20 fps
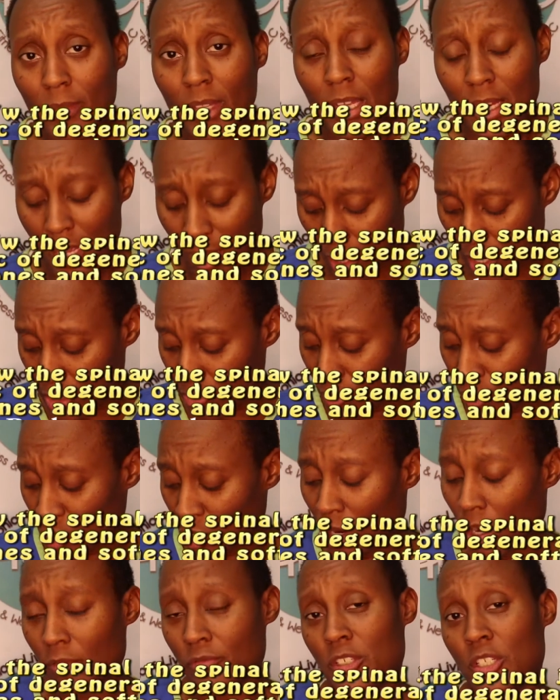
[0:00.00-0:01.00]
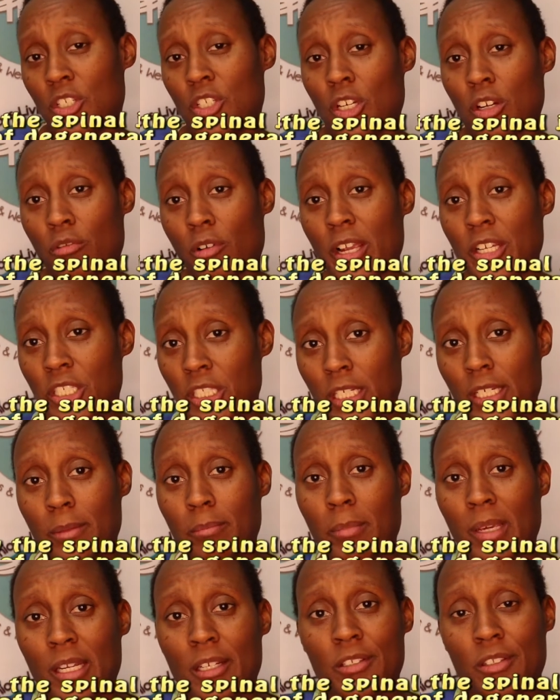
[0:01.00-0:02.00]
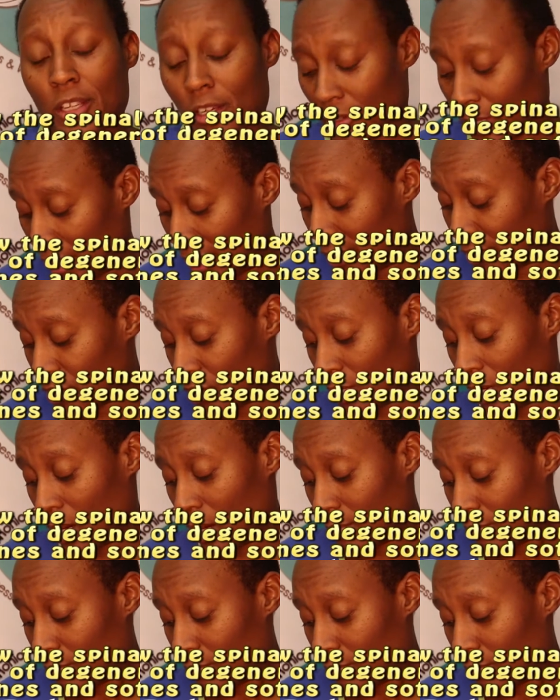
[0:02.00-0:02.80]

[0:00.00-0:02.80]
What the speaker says: Now, as a result of degeneration, meaning there is